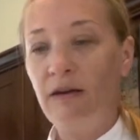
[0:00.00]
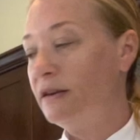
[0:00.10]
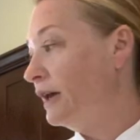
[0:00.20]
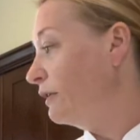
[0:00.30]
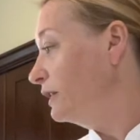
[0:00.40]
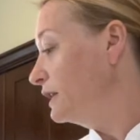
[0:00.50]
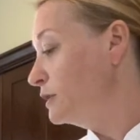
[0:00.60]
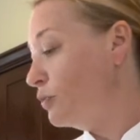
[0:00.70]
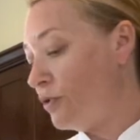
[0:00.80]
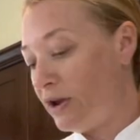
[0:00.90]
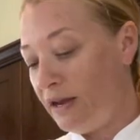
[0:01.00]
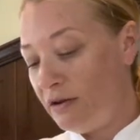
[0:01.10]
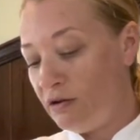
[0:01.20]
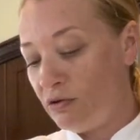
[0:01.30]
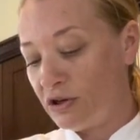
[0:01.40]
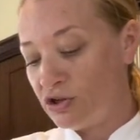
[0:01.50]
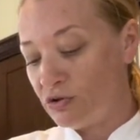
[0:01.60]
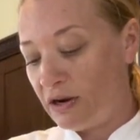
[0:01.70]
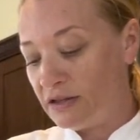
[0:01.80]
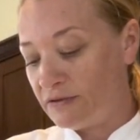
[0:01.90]
Now at this point, you could
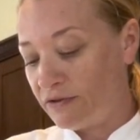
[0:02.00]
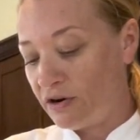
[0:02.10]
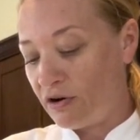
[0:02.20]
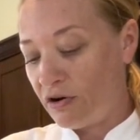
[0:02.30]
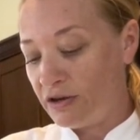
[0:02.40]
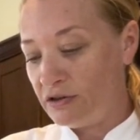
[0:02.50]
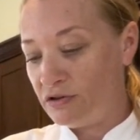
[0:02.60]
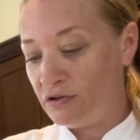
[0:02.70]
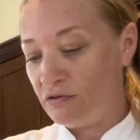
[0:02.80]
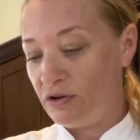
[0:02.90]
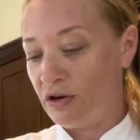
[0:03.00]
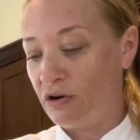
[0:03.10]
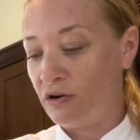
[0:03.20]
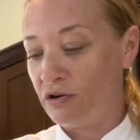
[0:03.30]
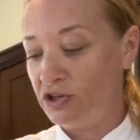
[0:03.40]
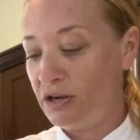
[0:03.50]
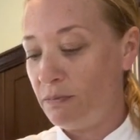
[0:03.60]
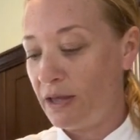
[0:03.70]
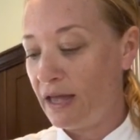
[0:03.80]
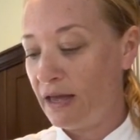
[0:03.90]
transfer it onto your sheet
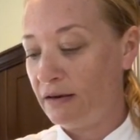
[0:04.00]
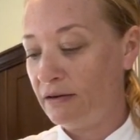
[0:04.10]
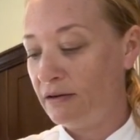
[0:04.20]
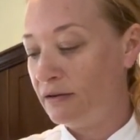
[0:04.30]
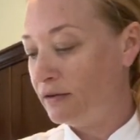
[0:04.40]
pan,